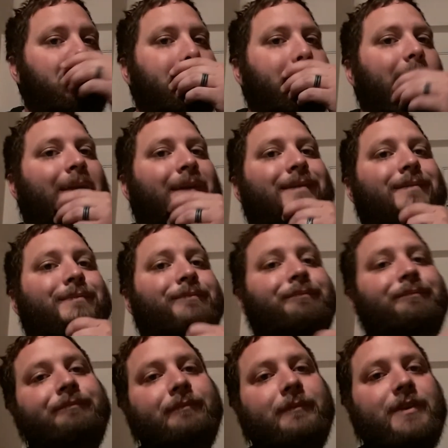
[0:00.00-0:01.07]
yeah,
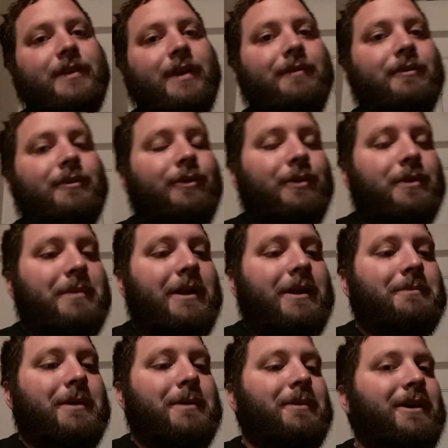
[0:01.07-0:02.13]
still haven't totally made
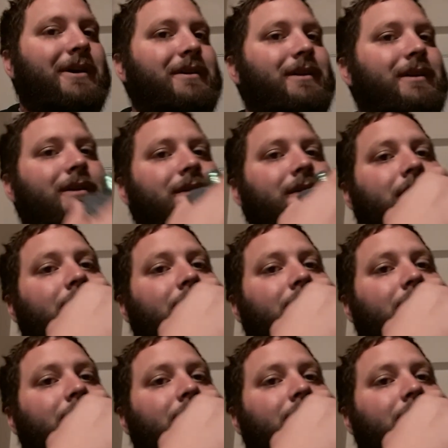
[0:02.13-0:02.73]
up my mind on it.